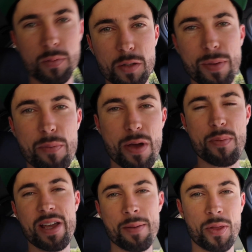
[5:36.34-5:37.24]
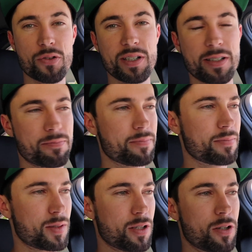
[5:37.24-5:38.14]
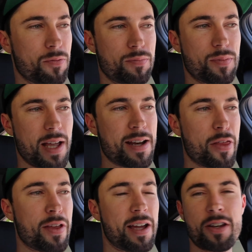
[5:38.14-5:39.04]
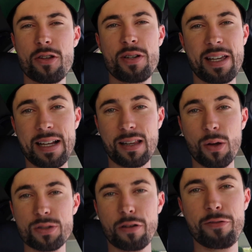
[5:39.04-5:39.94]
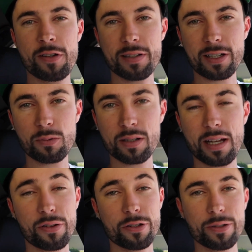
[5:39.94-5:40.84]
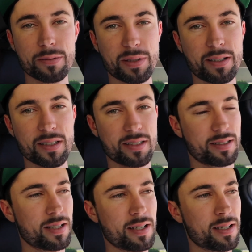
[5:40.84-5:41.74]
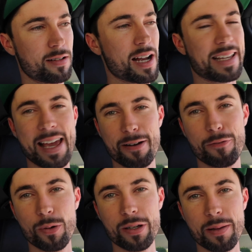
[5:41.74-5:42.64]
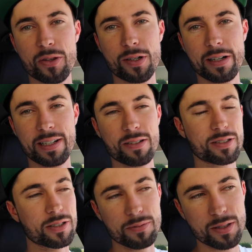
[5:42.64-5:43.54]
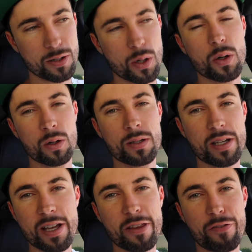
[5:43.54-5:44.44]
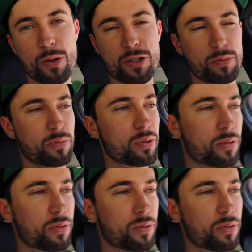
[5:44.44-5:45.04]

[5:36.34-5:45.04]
It's my baby M3. So anything I can do to get it closer to feeling like one, I'll do it, because I can't afford an M3 right now, so in the future, but